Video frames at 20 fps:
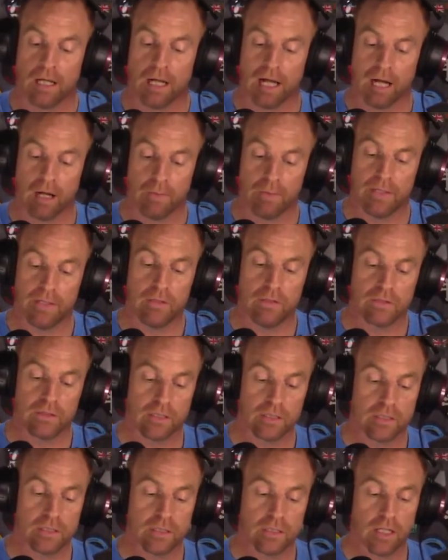Our
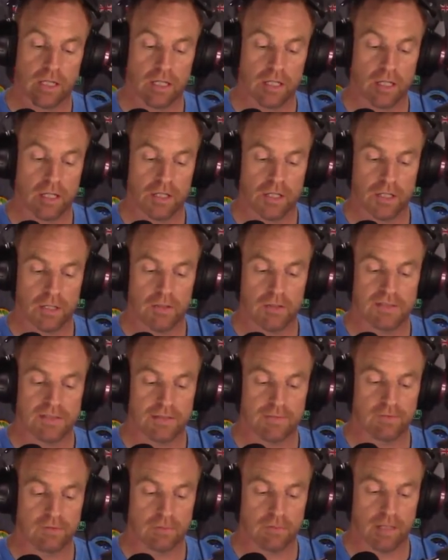users can use
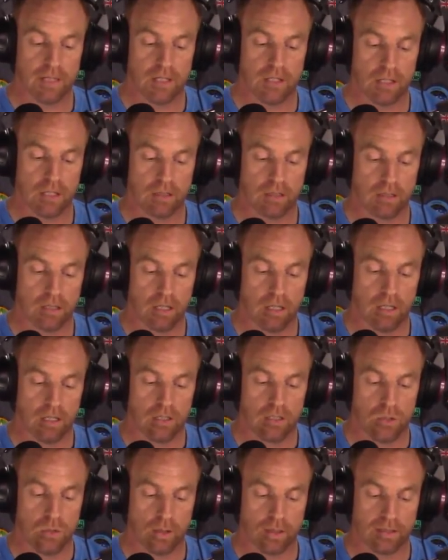the information
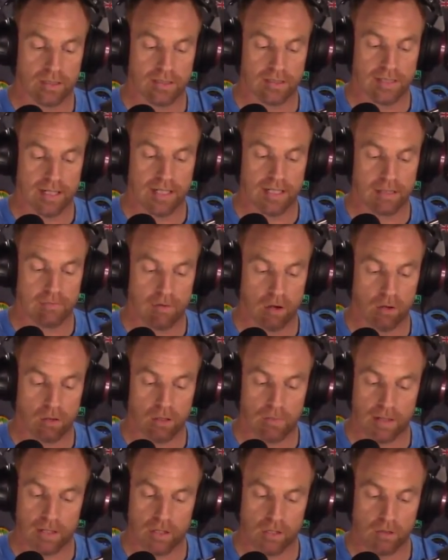to understand their
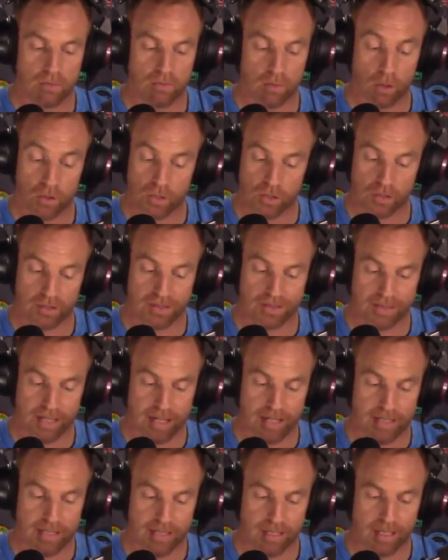own emotional
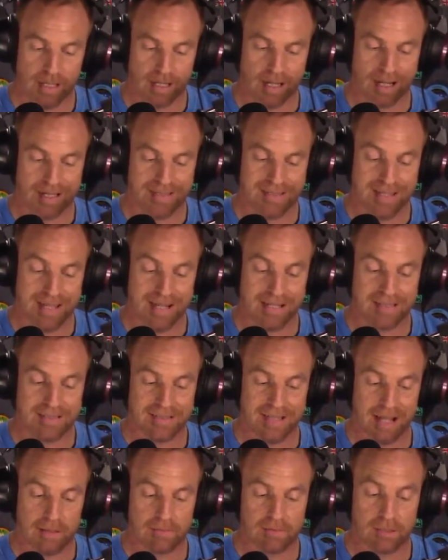state and take
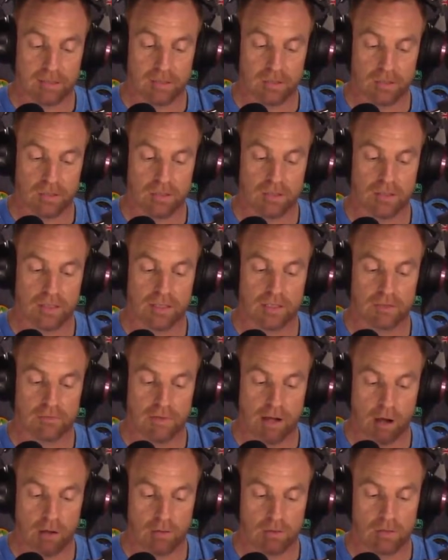steps to turn things
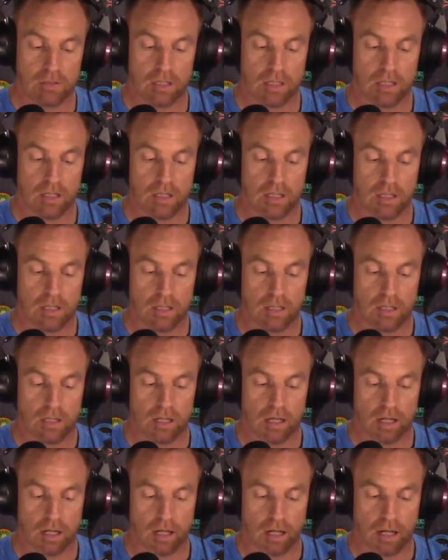around
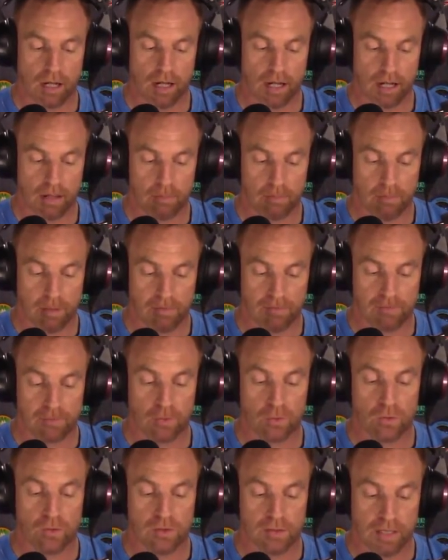
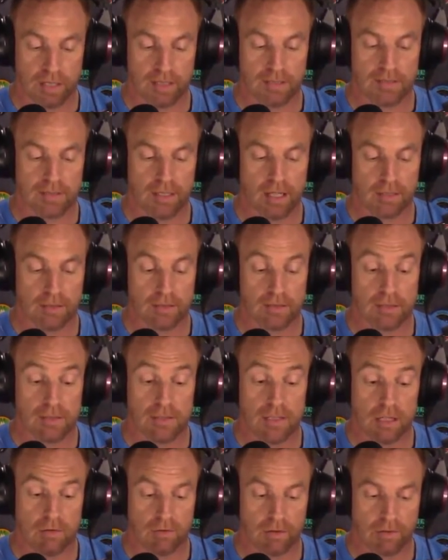before things start to
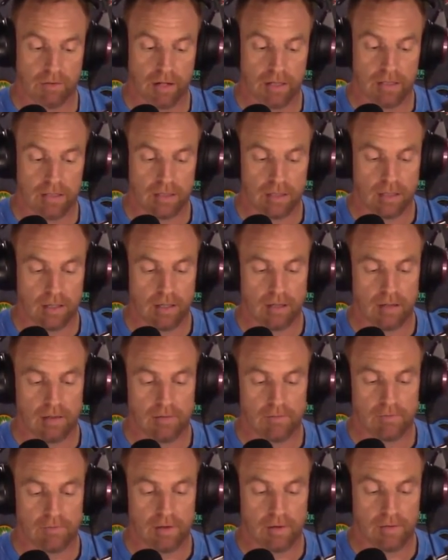deteriorate.
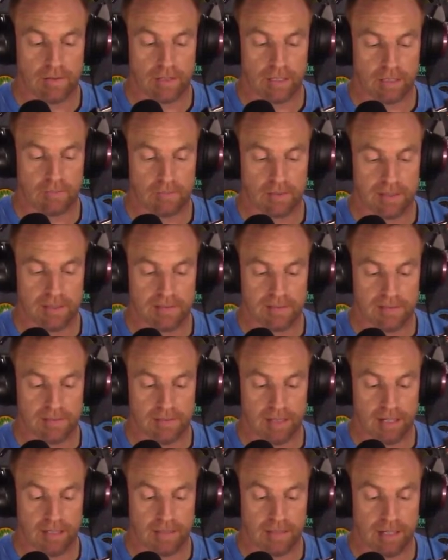Verenigma is
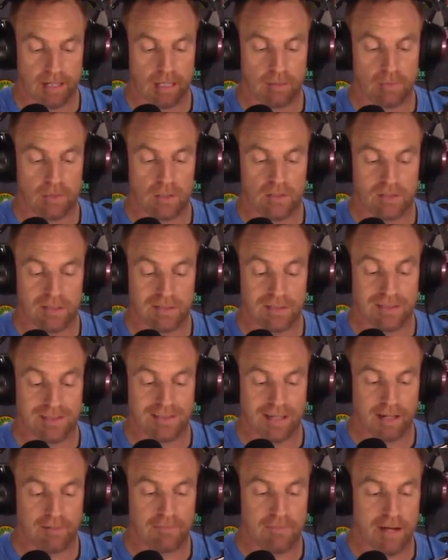designed to help users to
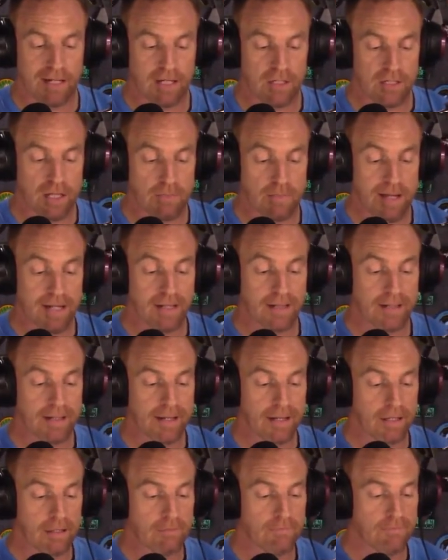self-manage their mental
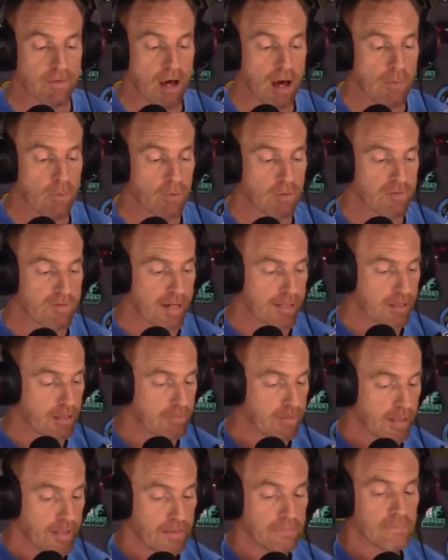health far more
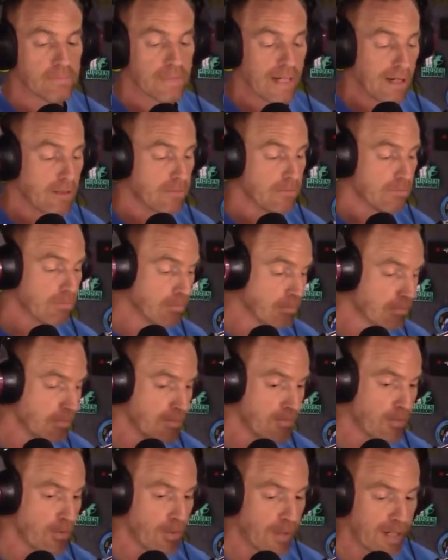effectively. Now,
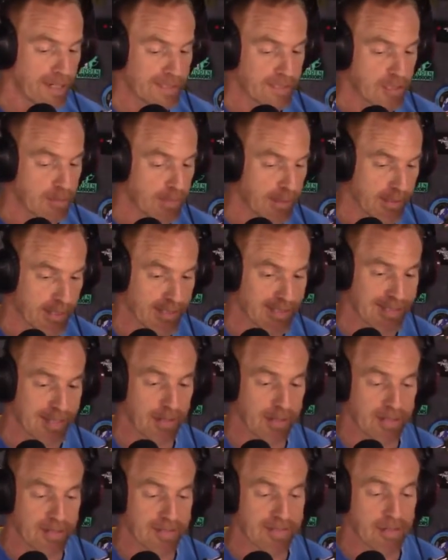before I ask you about this,
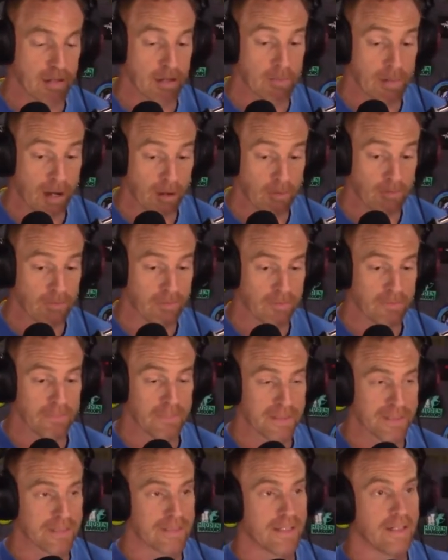how this came about,
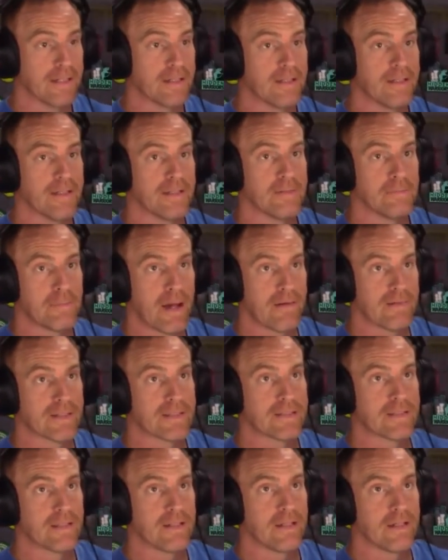Mr.
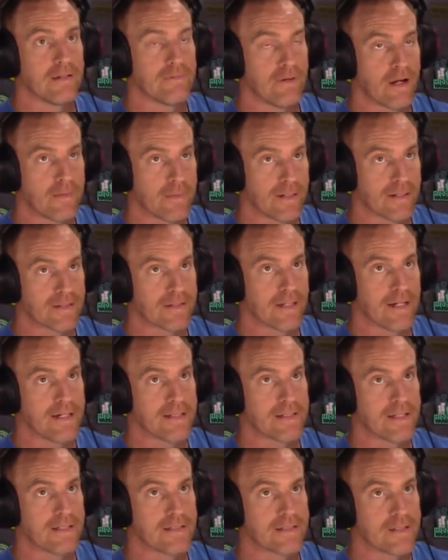Barrister, environmental
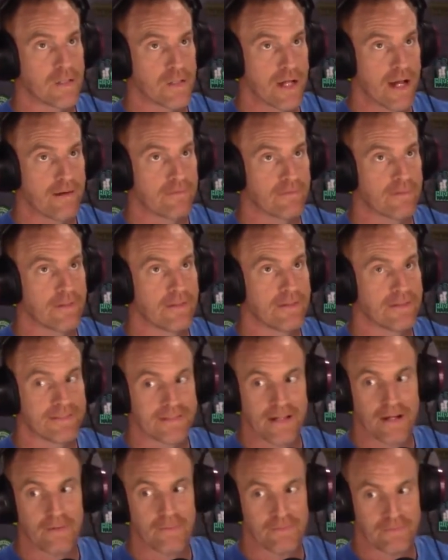scientist, chef,
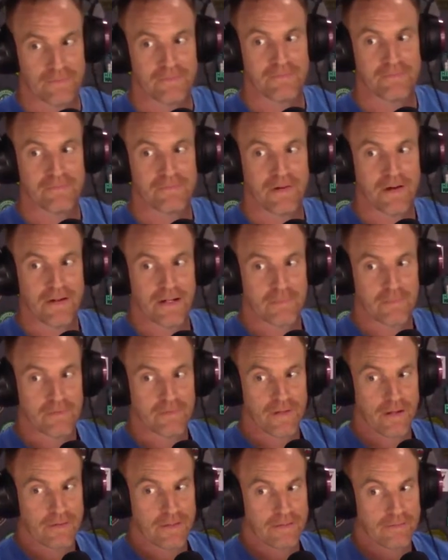now Verenigma
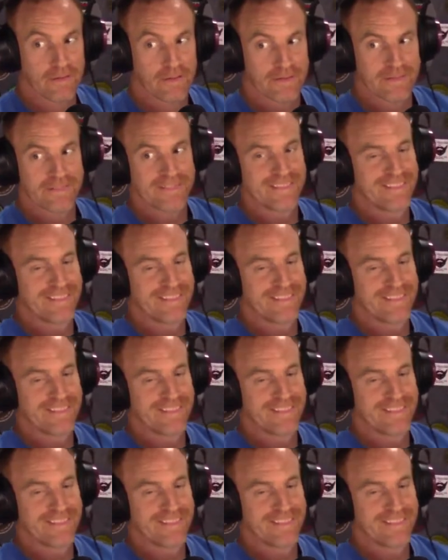founder, right?